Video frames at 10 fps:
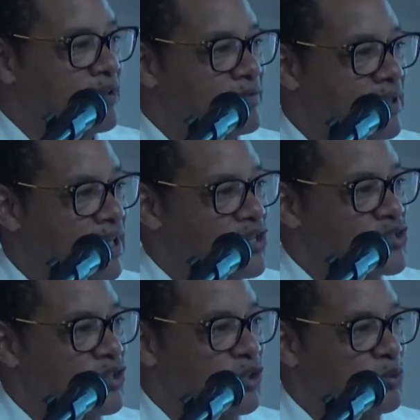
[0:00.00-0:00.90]

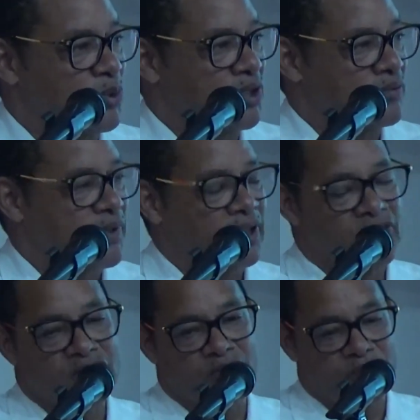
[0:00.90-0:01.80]
financial reward and
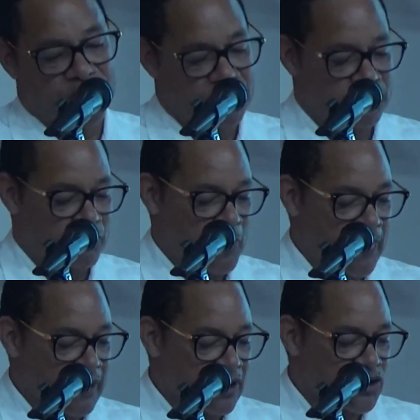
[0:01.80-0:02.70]
financial return.
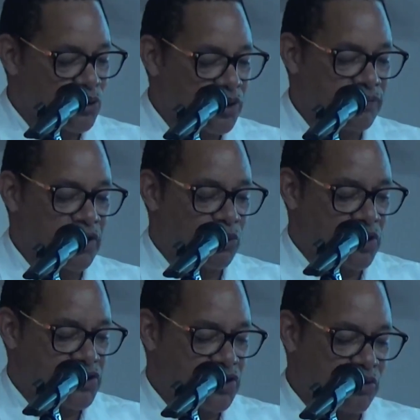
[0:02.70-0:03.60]
So if the
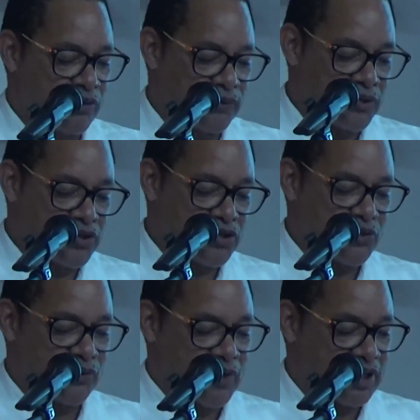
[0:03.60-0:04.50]
question refers
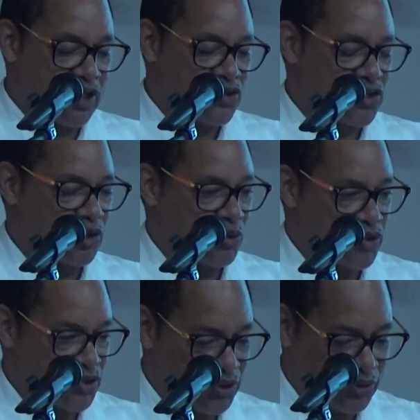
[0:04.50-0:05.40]
to financial
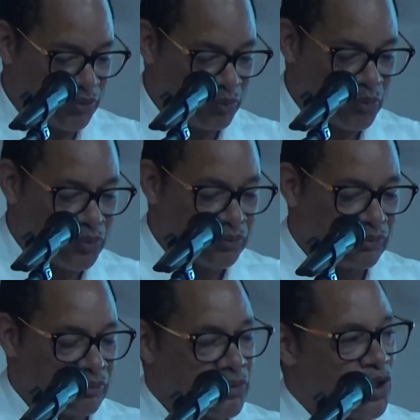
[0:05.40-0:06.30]
return,
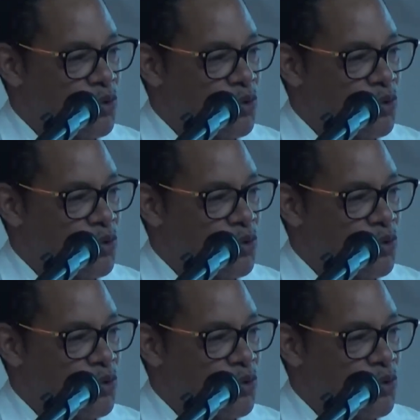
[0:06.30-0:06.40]
the